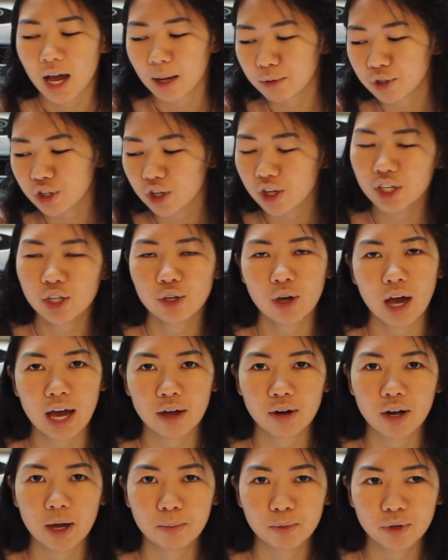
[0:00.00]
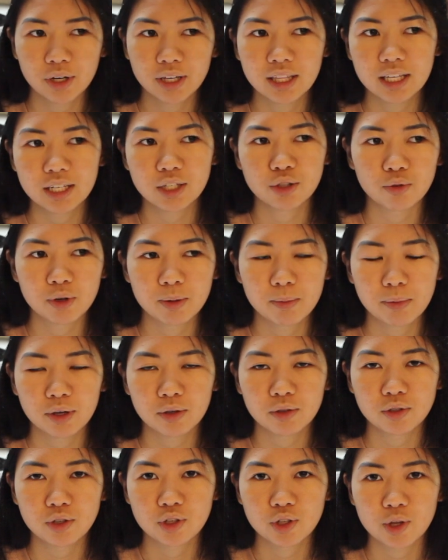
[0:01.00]
I'm showing you how to upgrade these 3
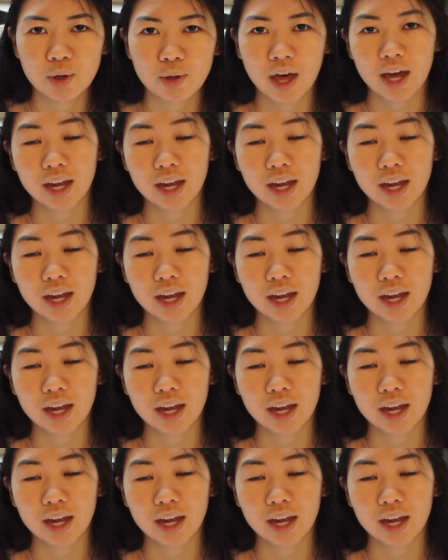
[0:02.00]
meals so